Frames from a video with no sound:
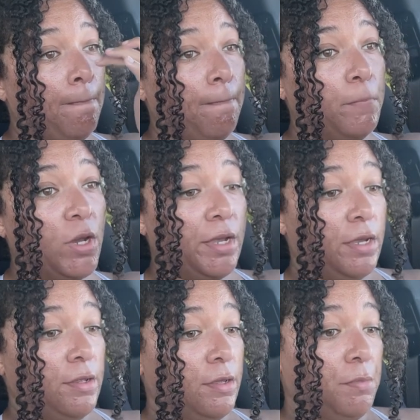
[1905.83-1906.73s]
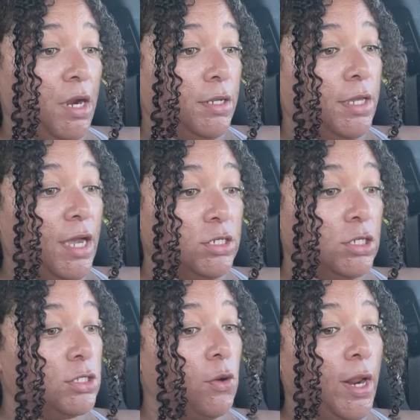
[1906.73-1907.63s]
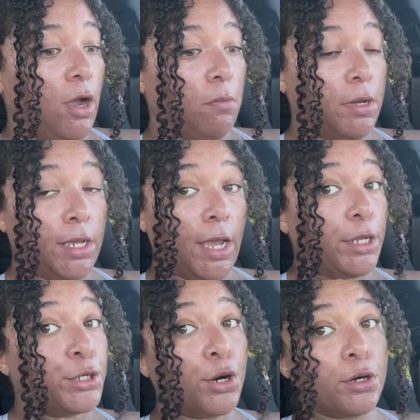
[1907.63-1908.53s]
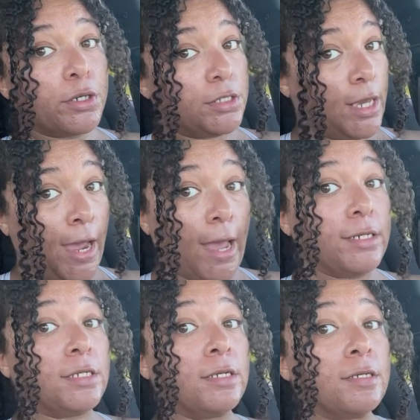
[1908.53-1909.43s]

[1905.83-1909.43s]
But apparently I just zone out. But yeah, your girl is hot.